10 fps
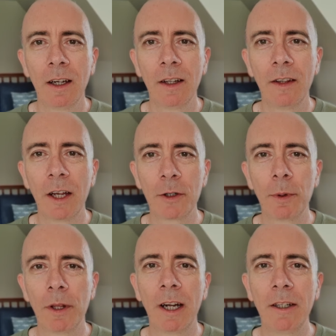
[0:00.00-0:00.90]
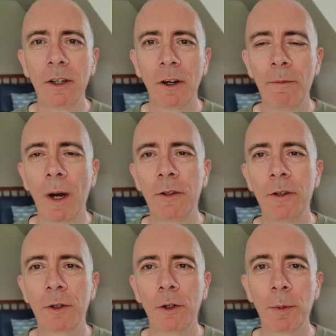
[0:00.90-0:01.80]
That's what the writer of
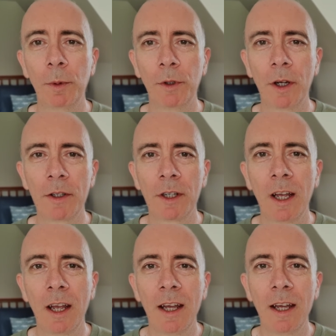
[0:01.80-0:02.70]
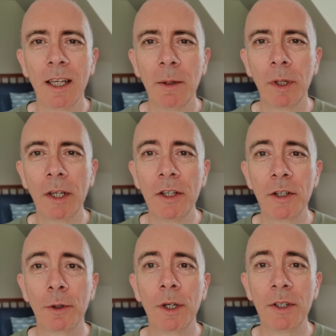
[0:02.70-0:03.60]
Matthew's Gospel does. He places
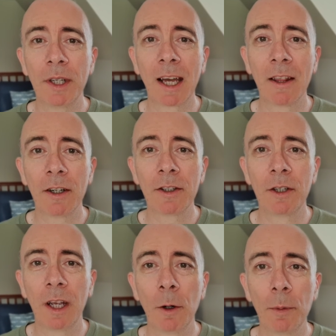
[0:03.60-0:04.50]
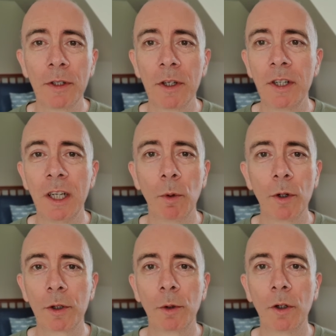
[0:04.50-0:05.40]
stories together to help us to see
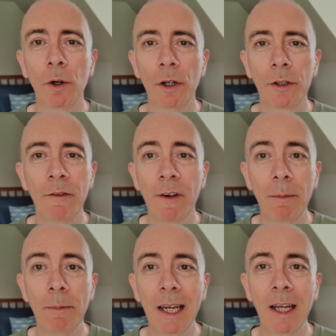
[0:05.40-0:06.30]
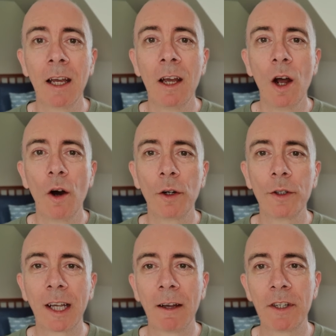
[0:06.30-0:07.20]
what's going on, or to find meaning, or
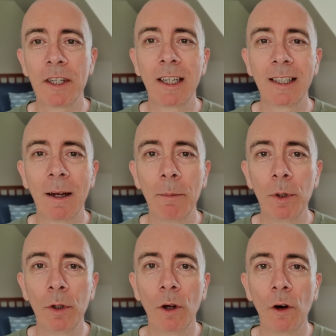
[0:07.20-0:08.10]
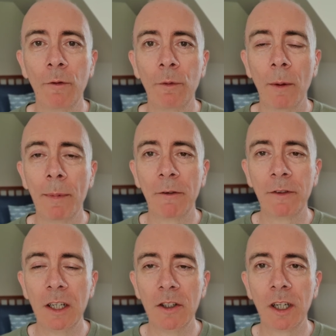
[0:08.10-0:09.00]
to give us an example of what a bit of
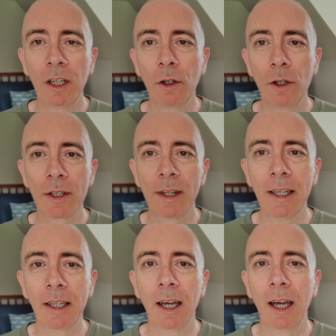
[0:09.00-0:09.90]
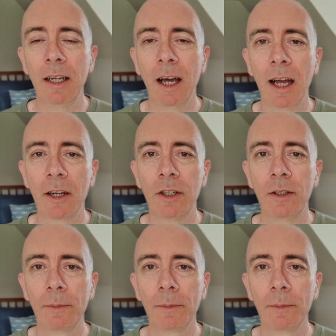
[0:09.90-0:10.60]
teaching looks like in action.